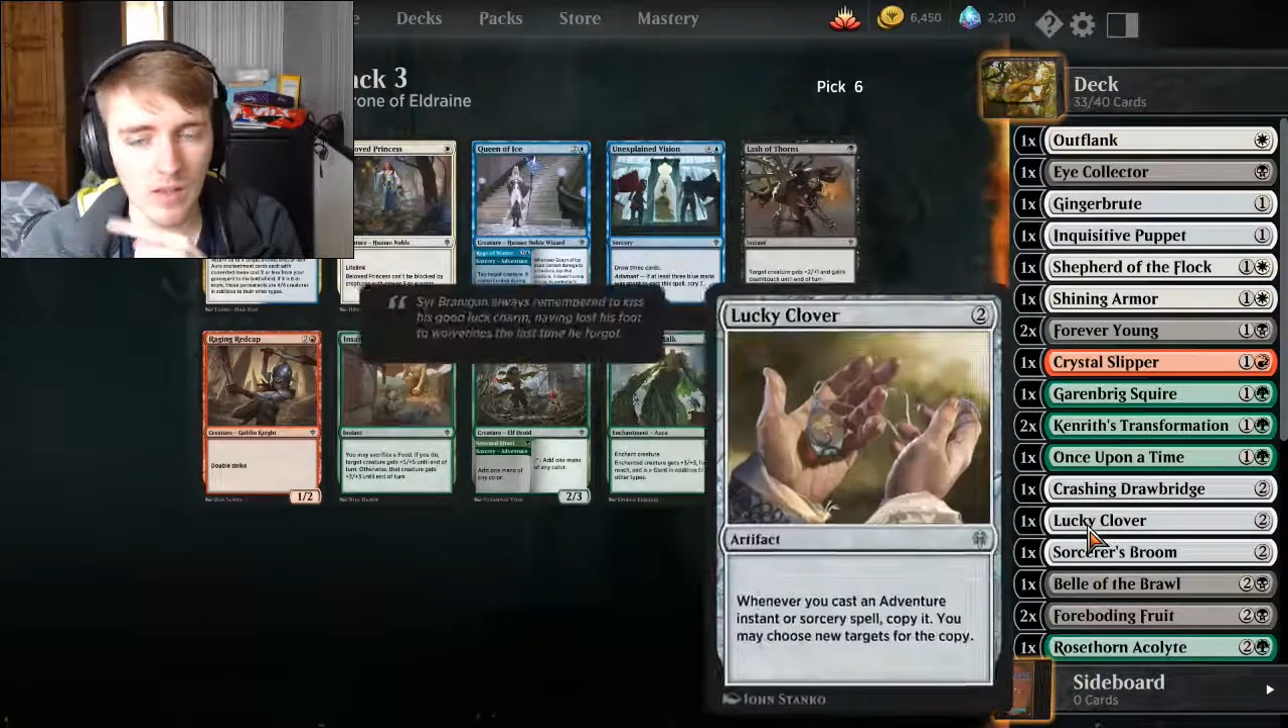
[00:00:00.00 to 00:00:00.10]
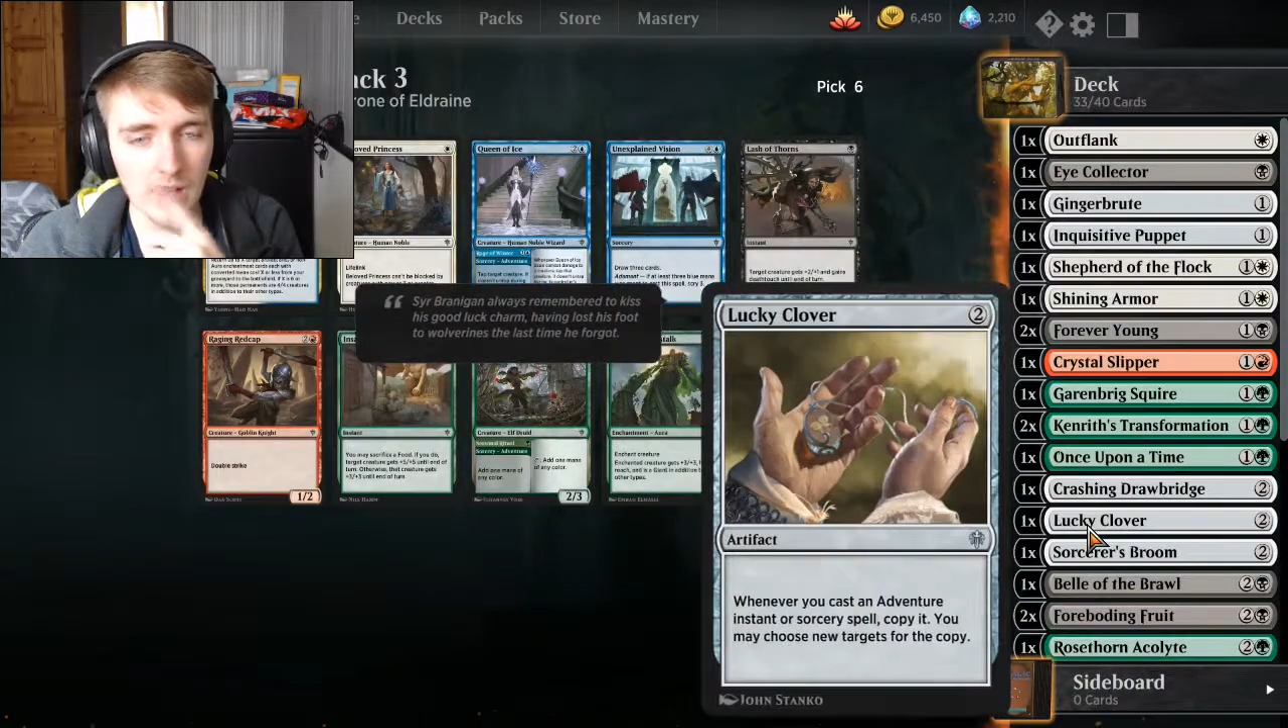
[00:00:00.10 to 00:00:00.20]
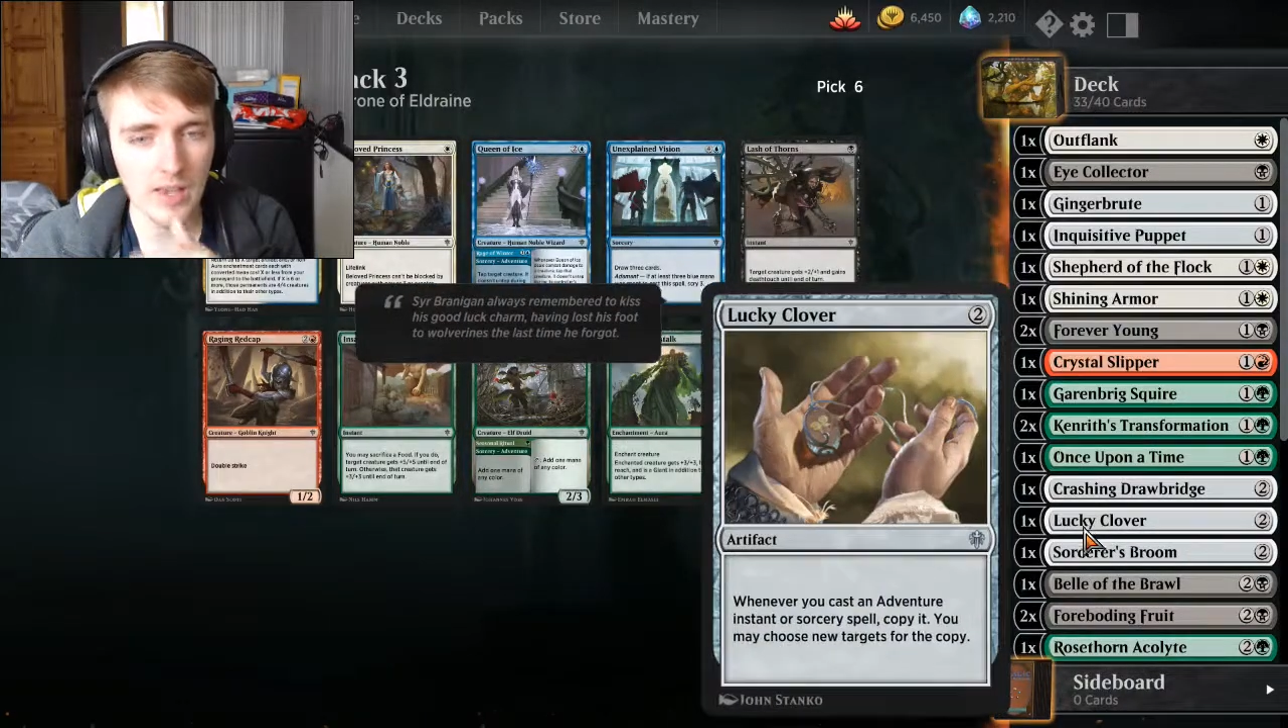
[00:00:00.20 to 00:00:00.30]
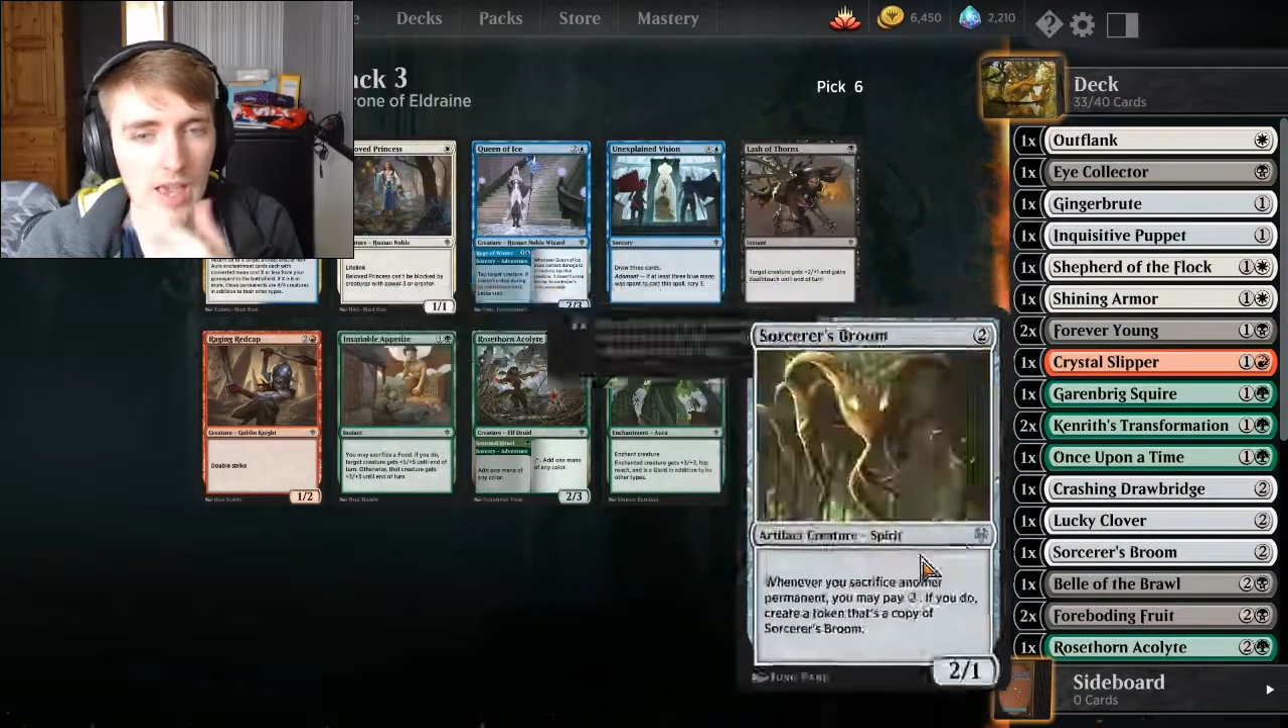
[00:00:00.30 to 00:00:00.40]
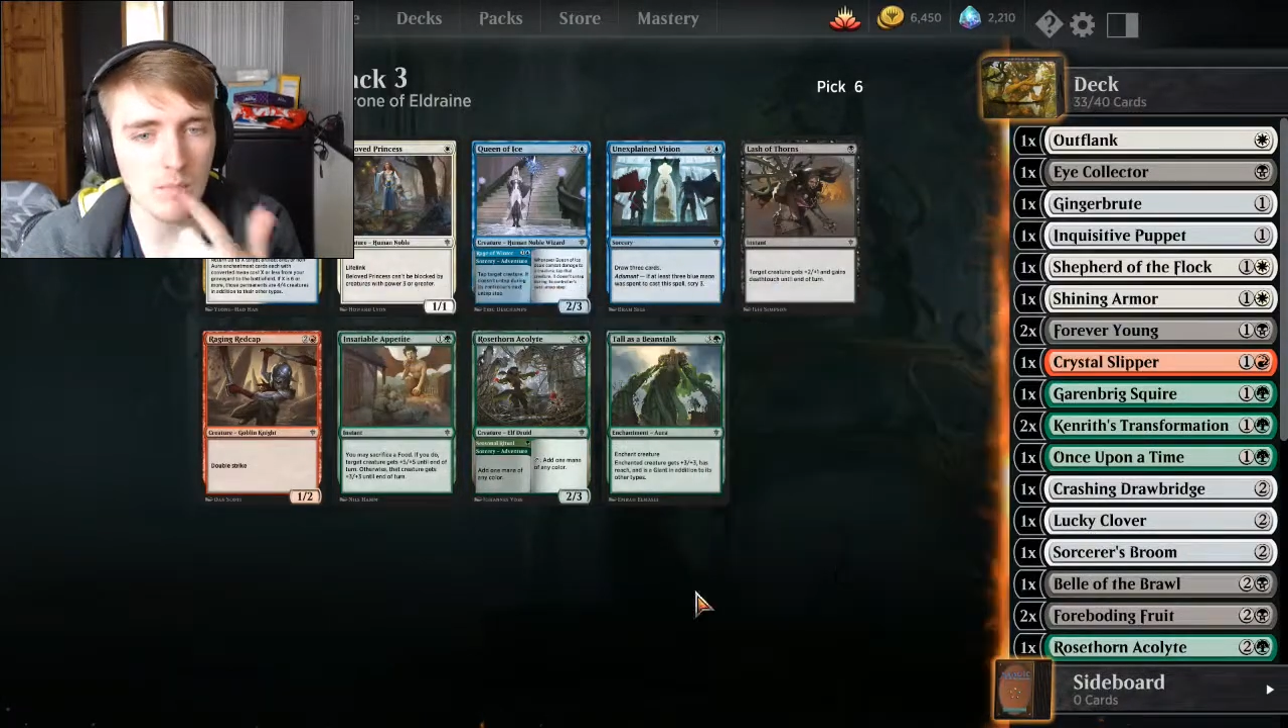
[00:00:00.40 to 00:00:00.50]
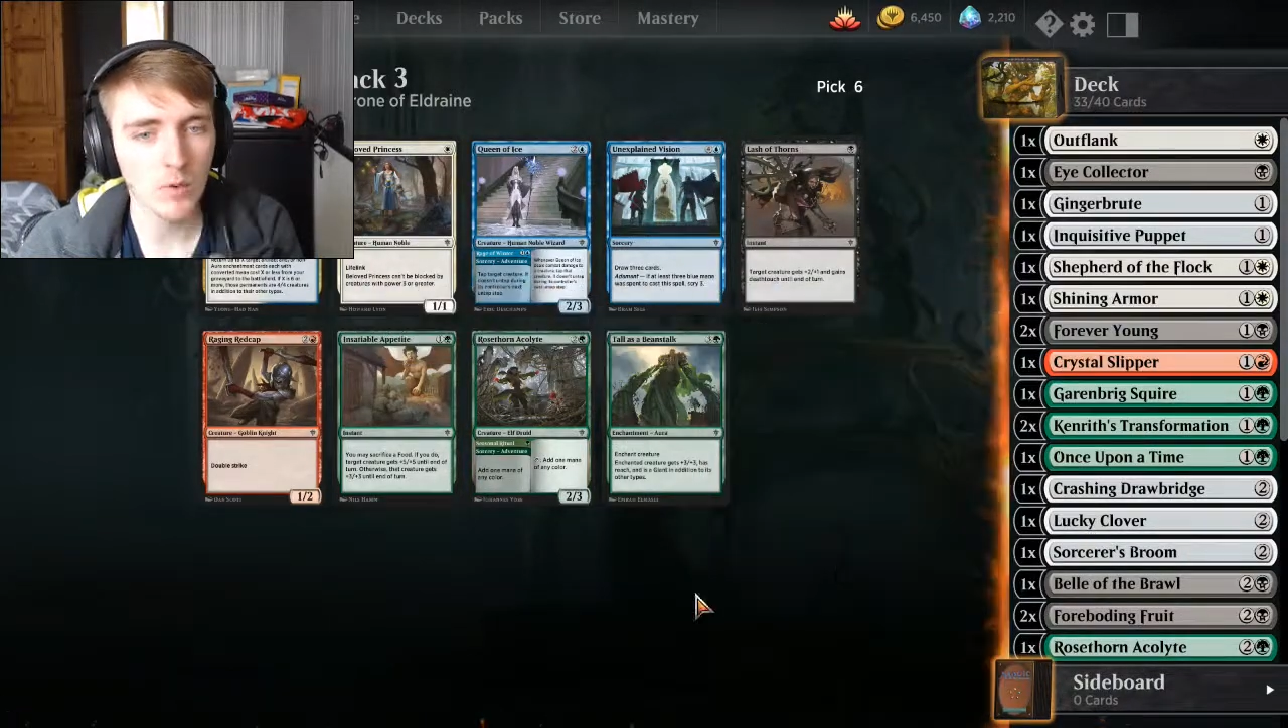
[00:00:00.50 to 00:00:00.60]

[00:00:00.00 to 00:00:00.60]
a game